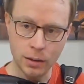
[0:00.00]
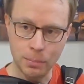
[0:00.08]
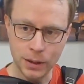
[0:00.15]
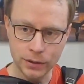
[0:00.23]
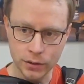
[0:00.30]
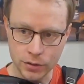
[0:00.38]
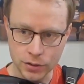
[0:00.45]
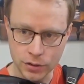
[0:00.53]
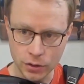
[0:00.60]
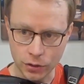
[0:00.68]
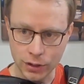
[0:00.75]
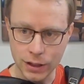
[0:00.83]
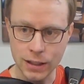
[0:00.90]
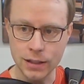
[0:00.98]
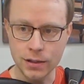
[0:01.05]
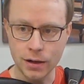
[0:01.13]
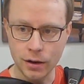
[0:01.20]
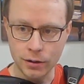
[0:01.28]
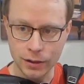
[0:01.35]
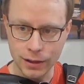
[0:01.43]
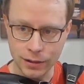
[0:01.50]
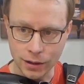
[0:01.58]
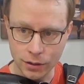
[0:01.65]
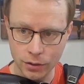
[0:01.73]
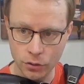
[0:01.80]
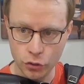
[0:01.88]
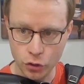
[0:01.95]
buttons or keys are in a
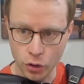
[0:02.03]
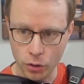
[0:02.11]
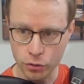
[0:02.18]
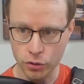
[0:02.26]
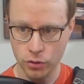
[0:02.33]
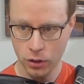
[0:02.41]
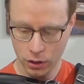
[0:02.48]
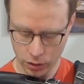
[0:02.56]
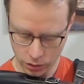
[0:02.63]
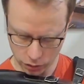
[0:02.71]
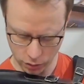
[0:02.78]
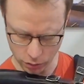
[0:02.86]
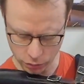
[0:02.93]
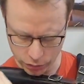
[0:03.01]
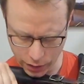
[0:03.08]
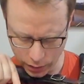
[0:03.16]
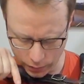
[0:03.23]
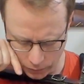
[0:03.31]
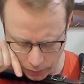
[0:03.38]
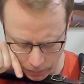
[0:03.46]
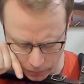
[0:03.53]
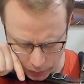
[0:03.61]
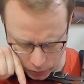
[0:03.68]
rows. So check from the